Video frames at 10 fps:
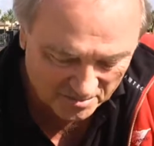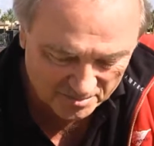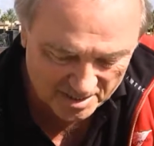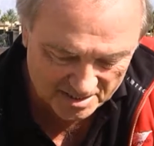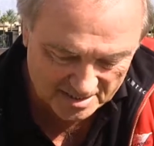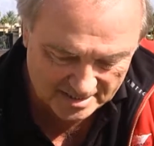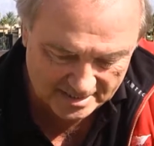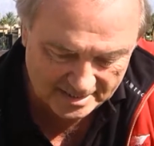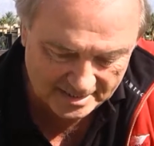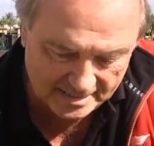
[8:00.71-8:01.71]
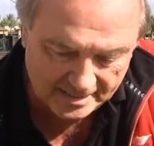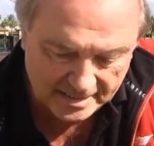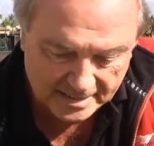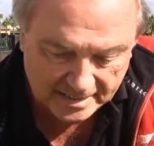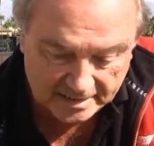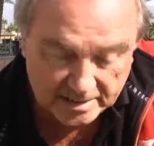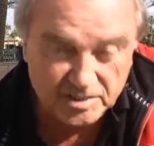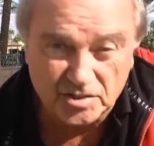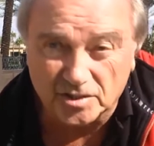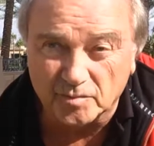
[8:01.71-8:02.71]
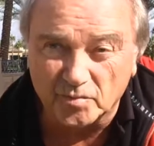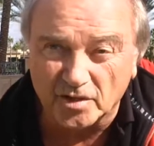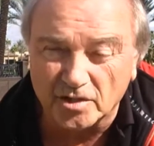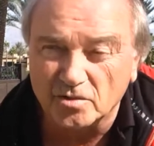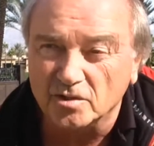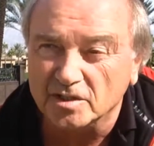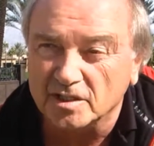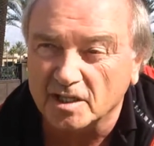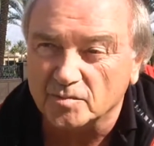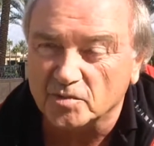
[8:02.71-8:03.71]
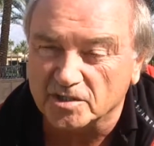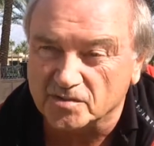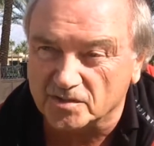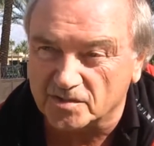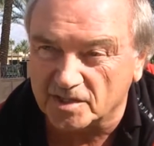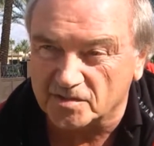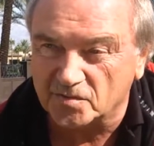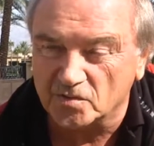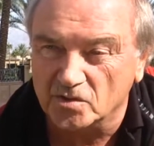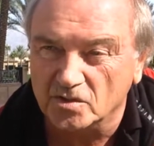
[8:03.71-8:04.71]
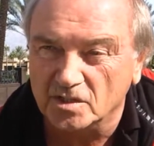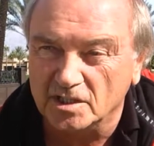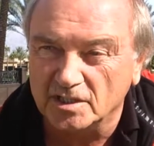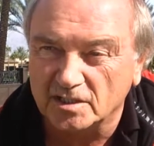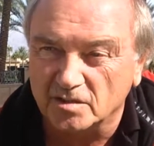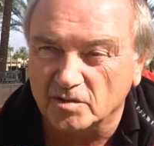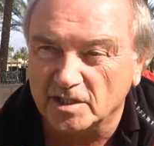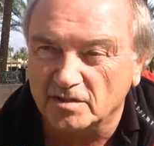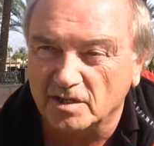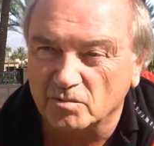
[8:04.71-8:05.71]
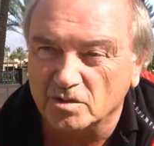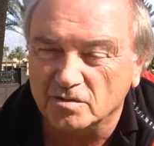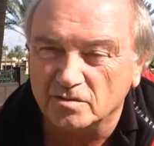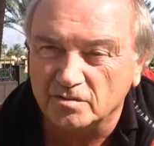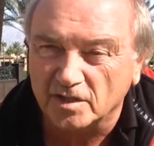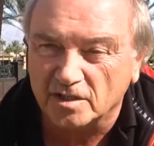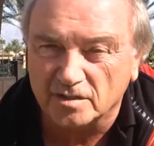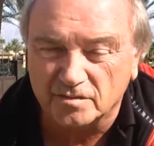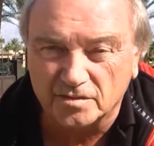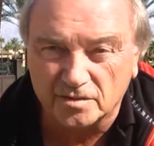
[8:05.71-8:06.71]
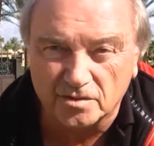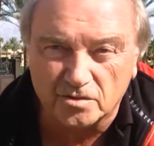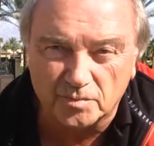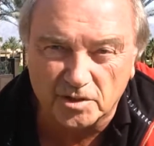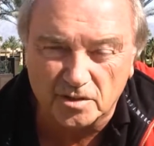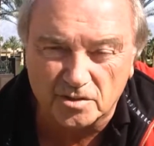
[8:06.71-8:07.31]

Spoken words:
but I then turned pro and had a pretty successful career. I won 5 European